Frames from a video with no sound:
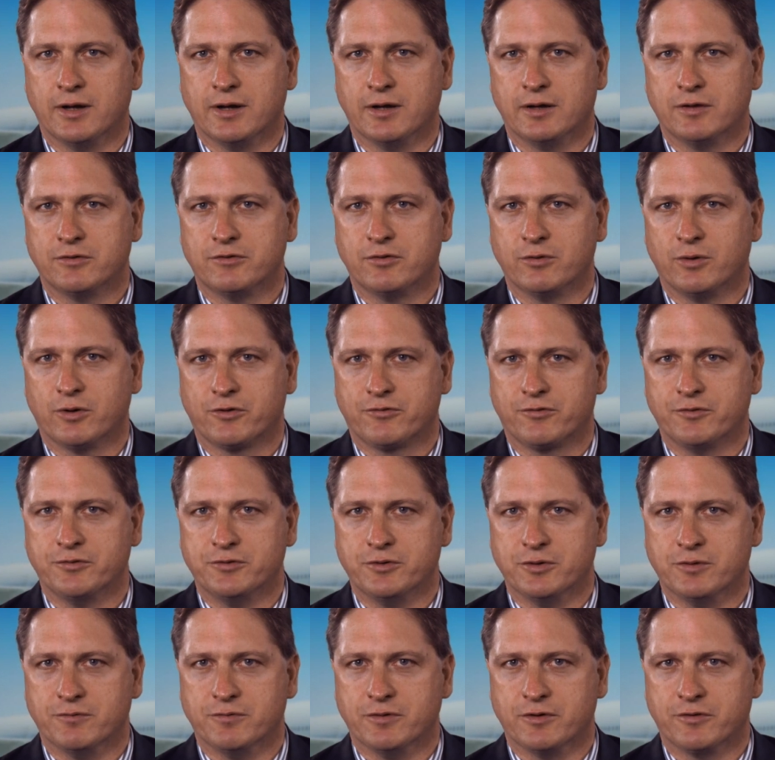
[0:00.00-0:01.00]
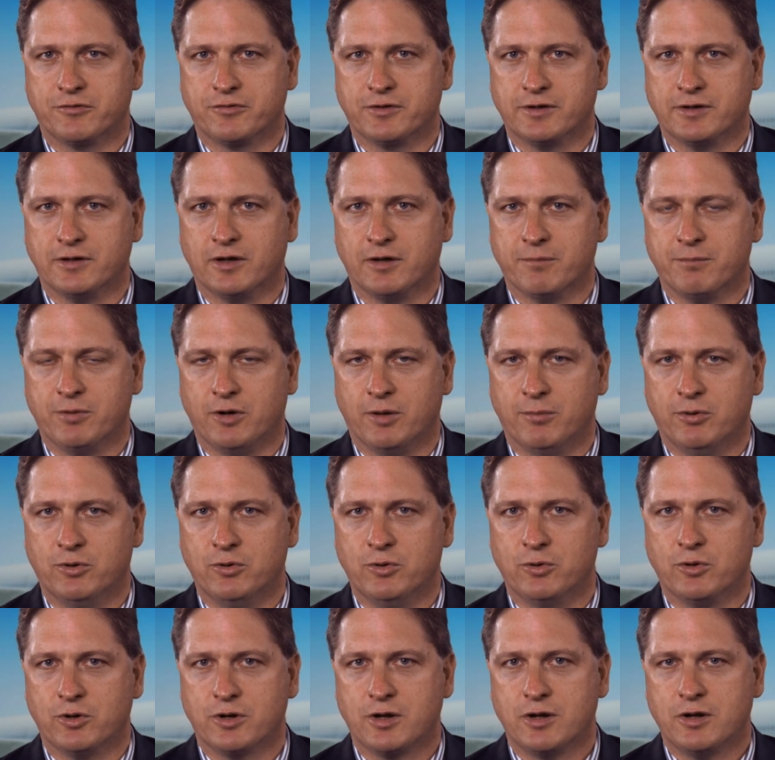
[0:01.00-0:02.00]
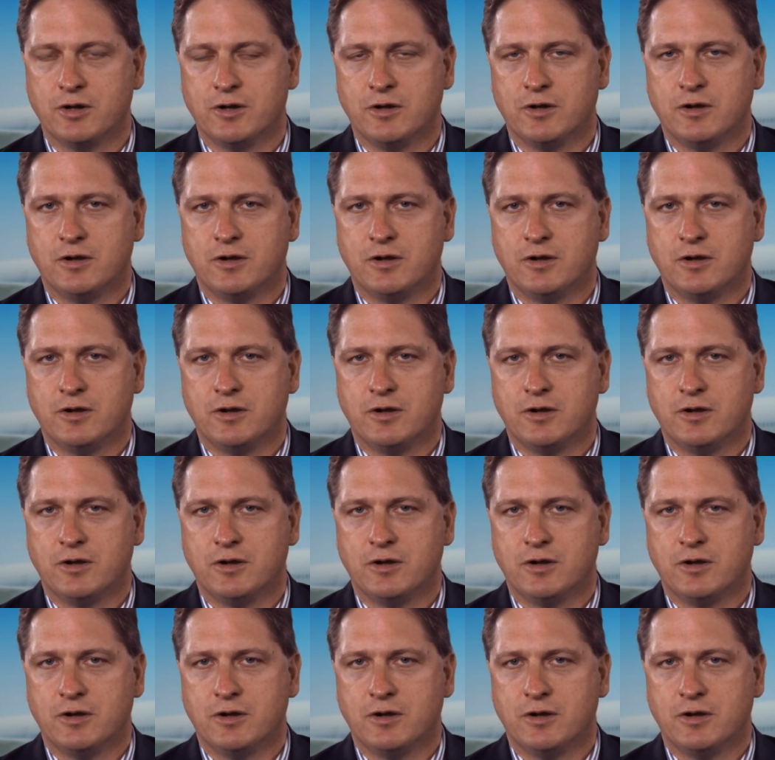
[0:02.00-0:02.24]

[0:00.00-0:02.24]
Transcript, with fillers: uh, to Oxford University like Bob Hawke,